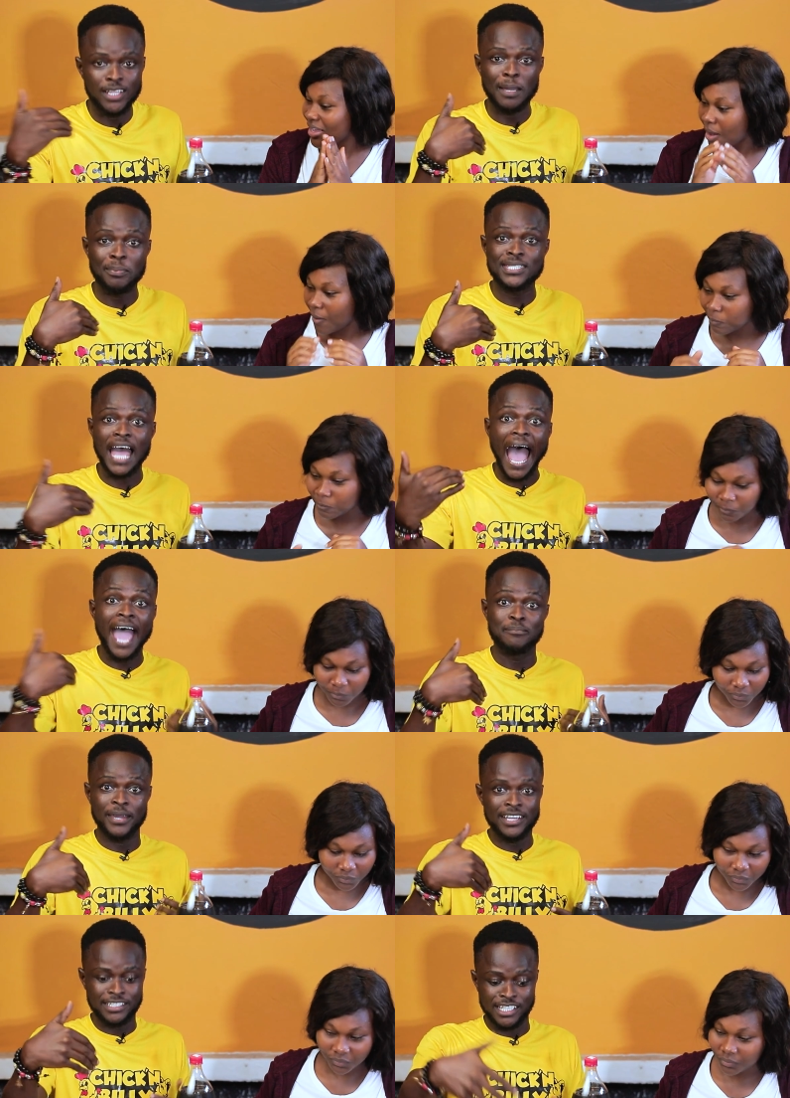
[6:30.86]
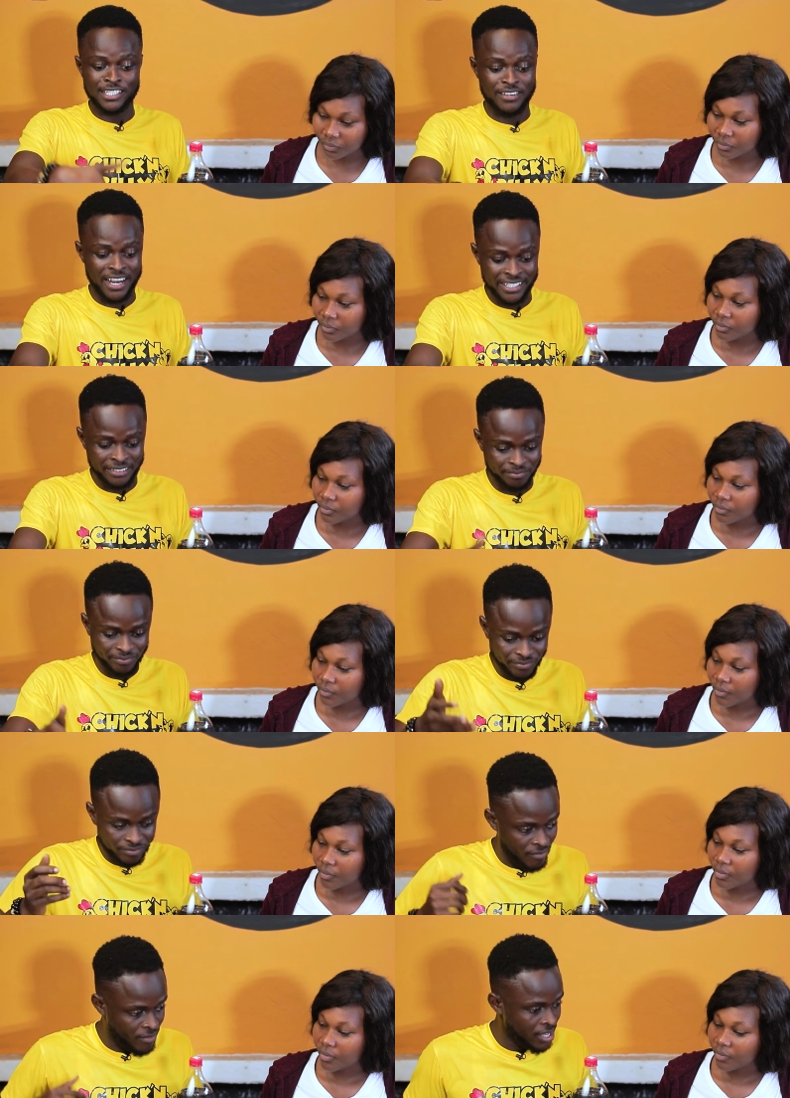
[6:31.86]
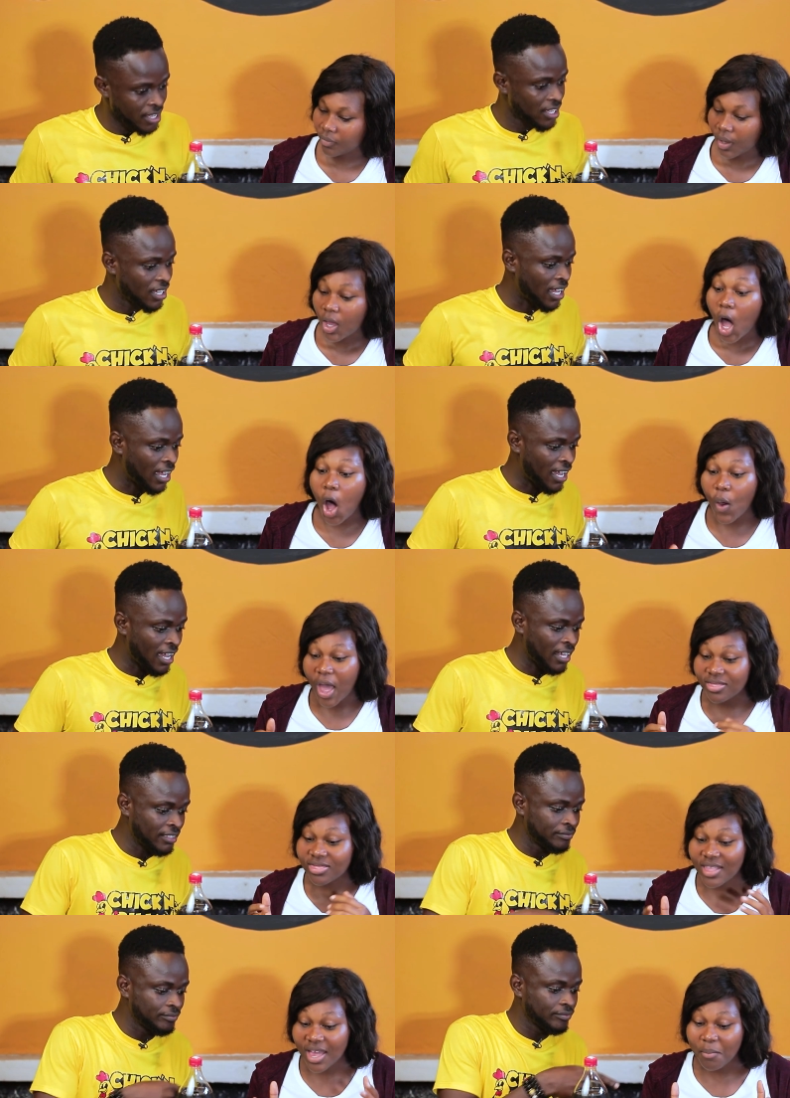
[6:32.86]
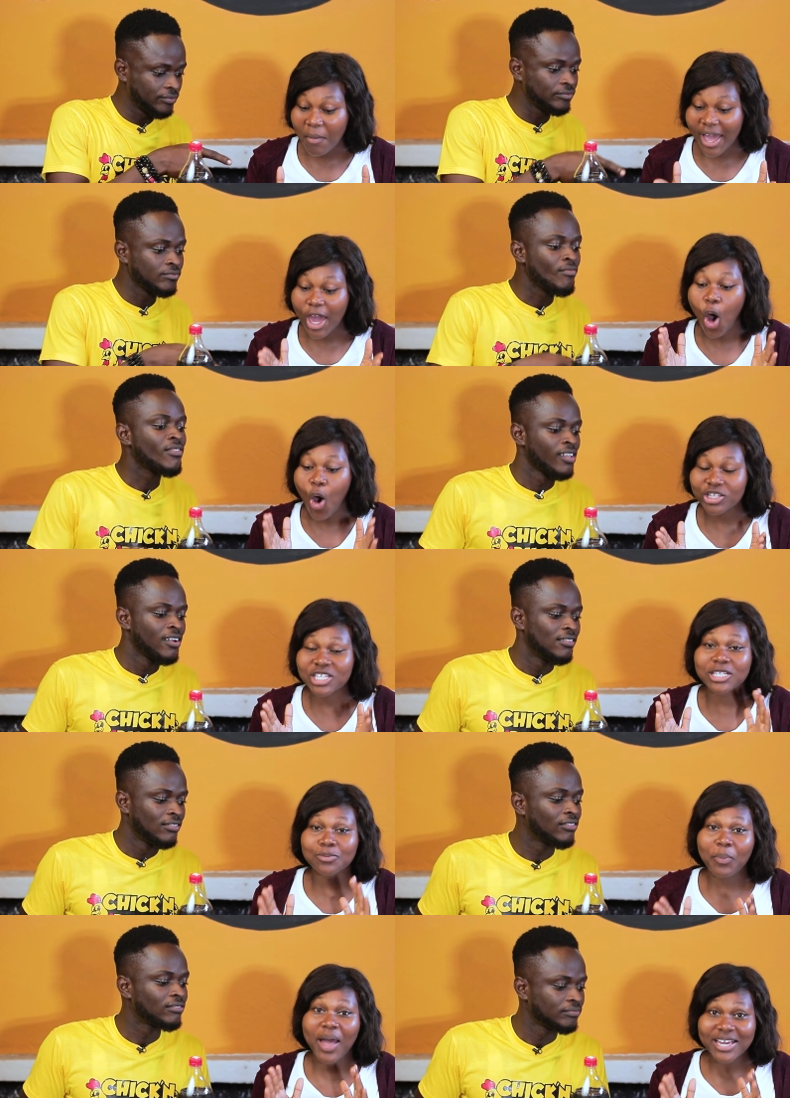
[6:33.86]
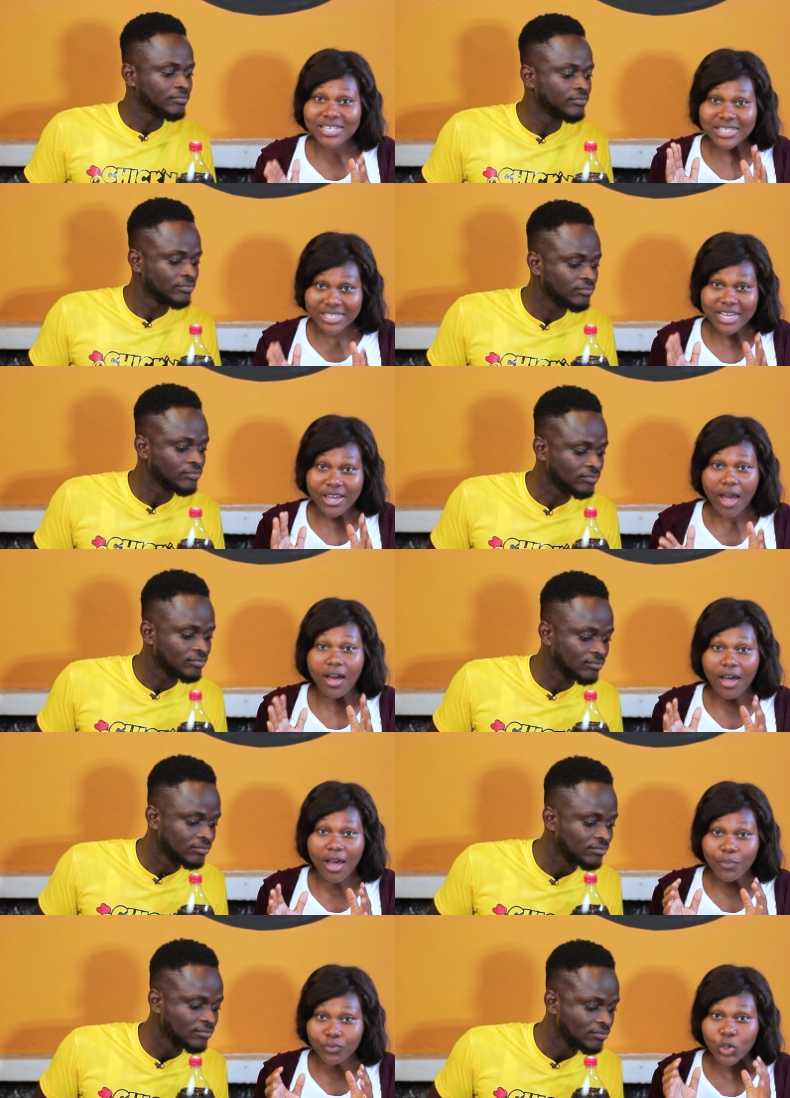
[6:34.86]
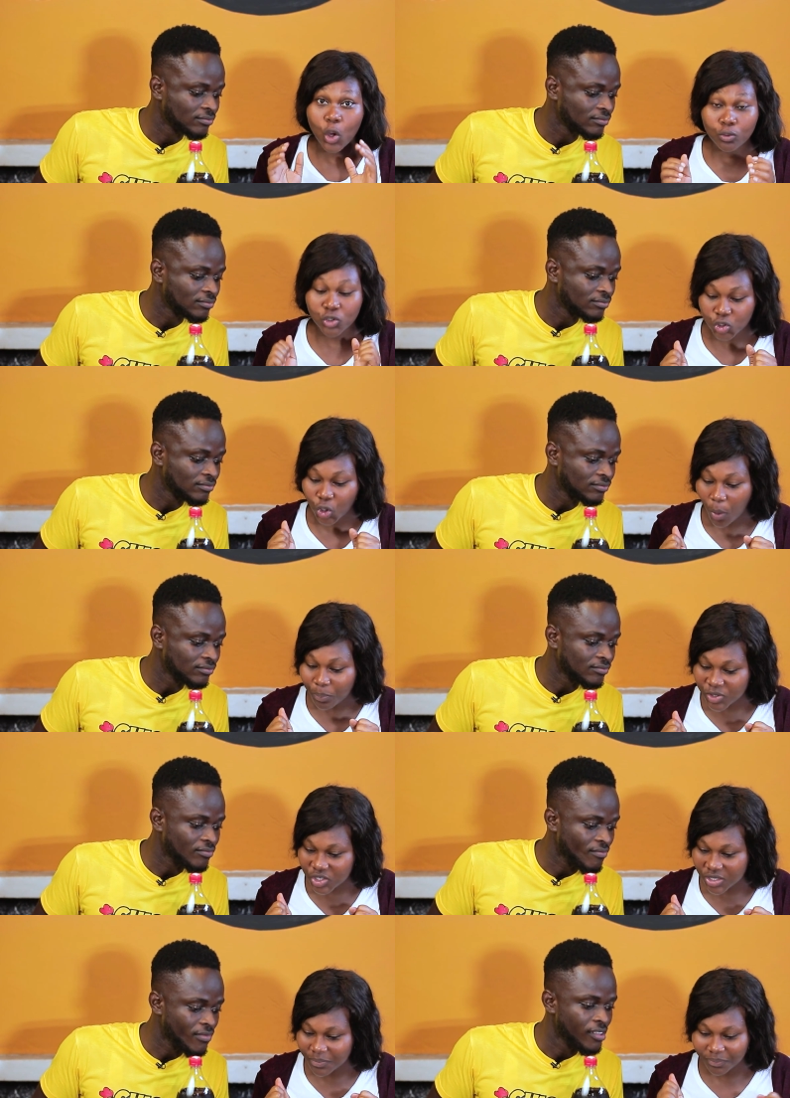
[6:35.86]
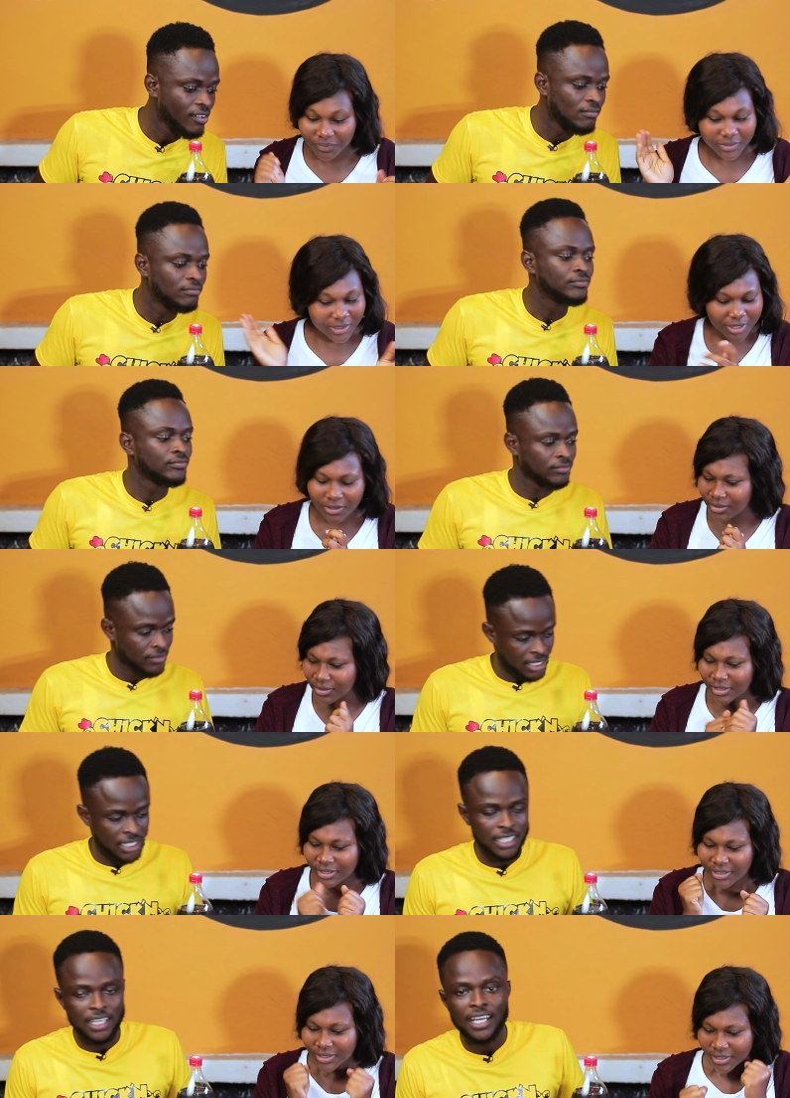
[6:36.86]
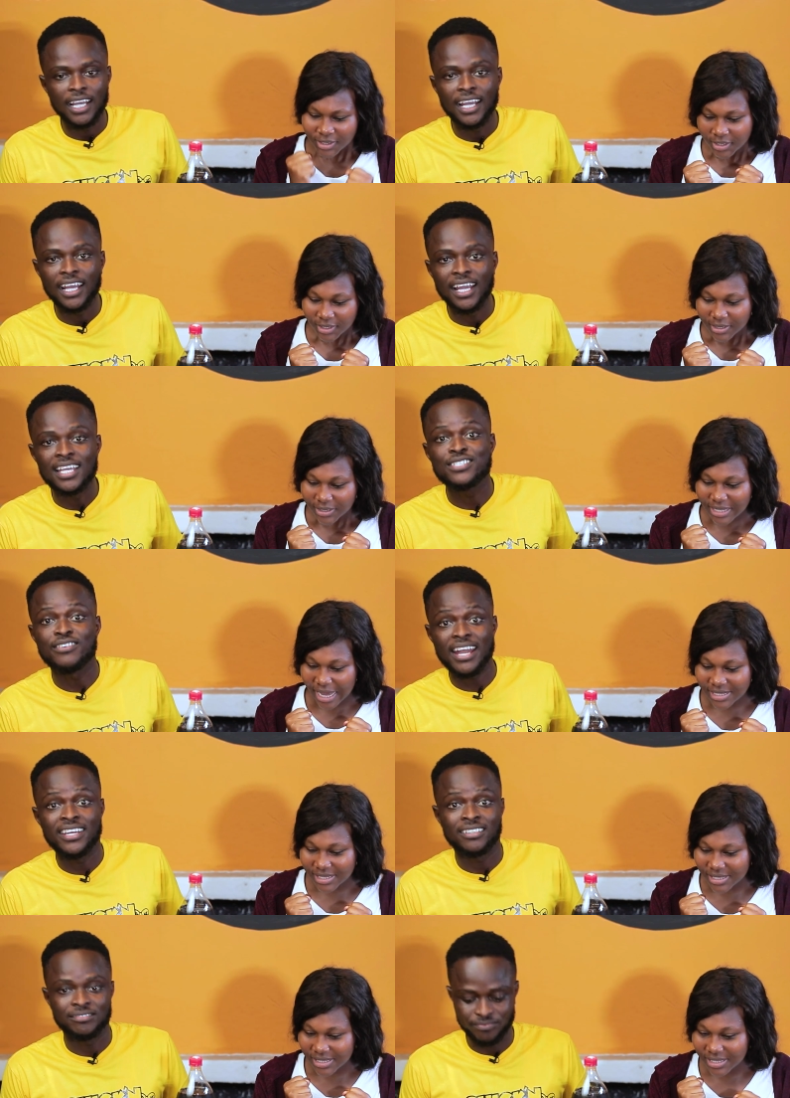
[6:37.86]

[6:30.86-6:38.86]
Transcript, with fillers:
Speaker 1: the pizza I baked is ready. Oh, and, and
Speaker 2: then my hot spicy uh, goat chops.
Speaker 1: It's ready.